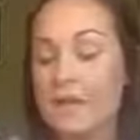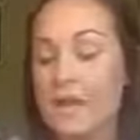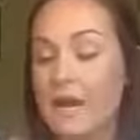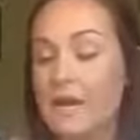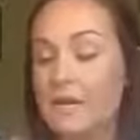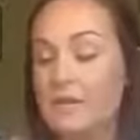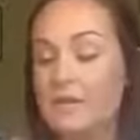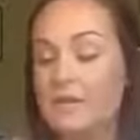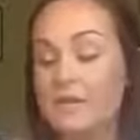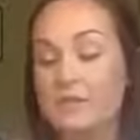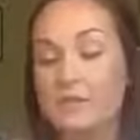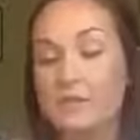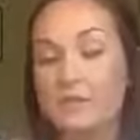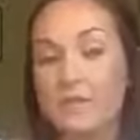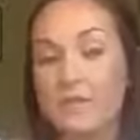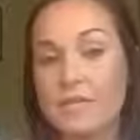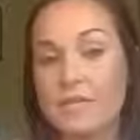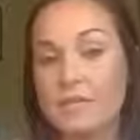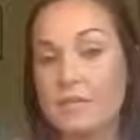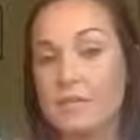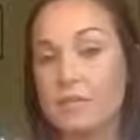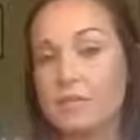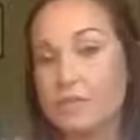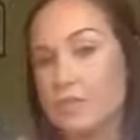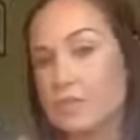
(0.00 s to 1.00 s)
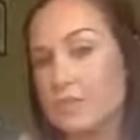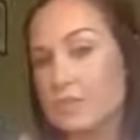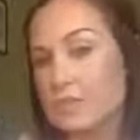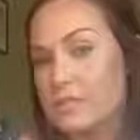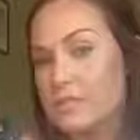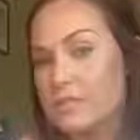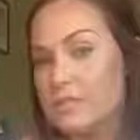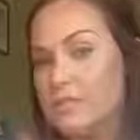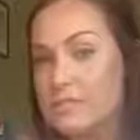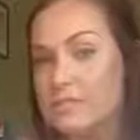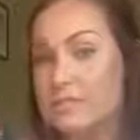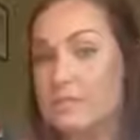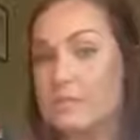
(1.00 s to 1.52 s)
isolate just
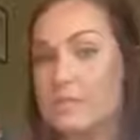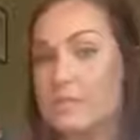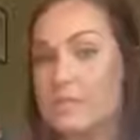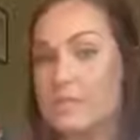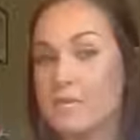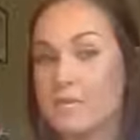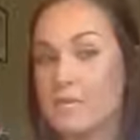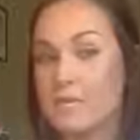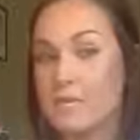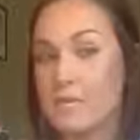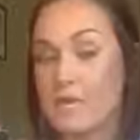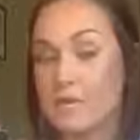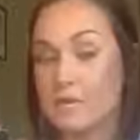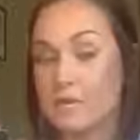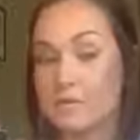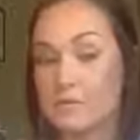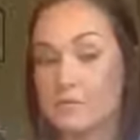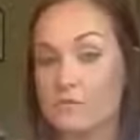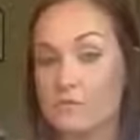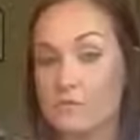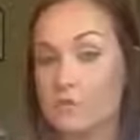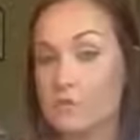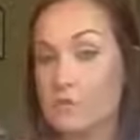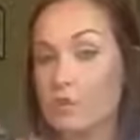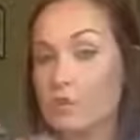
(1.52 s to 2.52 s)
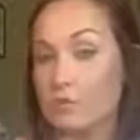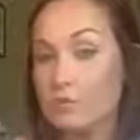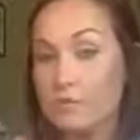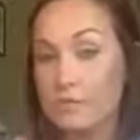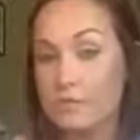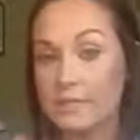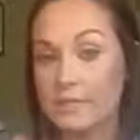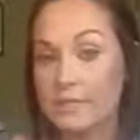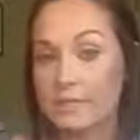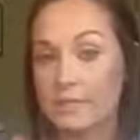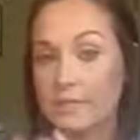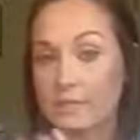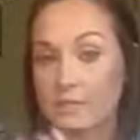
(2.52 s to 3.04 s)
the CBD out of the whole
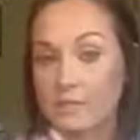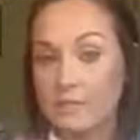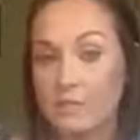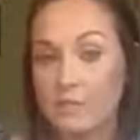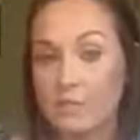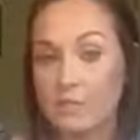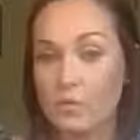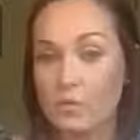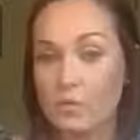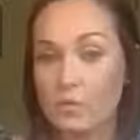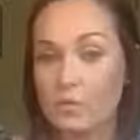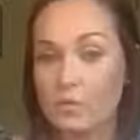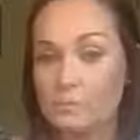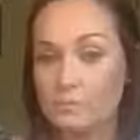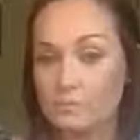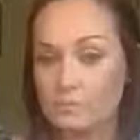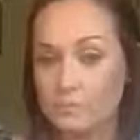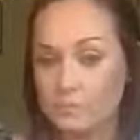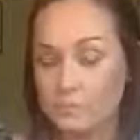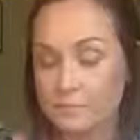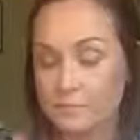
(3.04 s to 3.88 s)
plant, out of the oil.